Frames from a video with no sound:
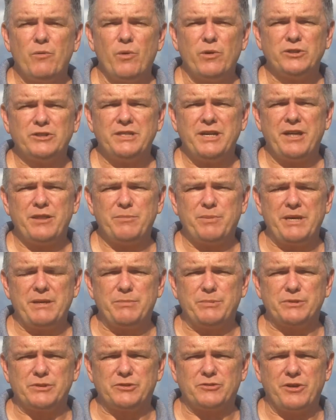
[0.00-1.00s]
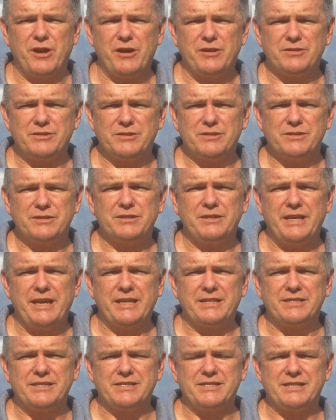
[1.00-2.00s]
Watching other people's drones, you
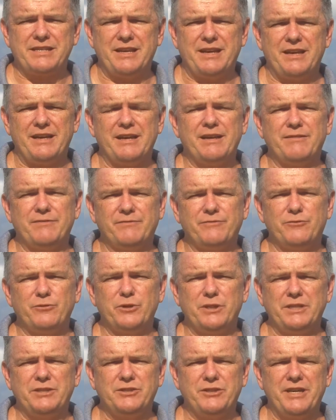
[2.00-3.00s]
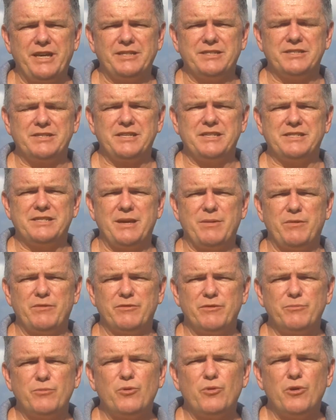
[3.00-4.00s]
get to see footage, you get to see some
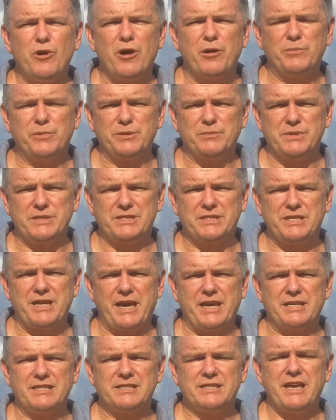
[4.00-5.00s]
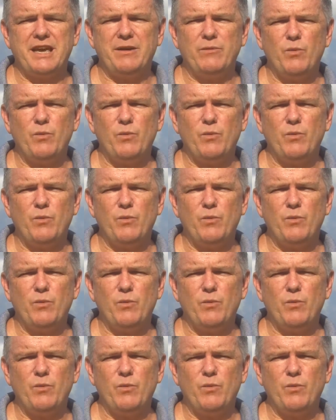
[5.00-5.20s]
of the more common mistakes.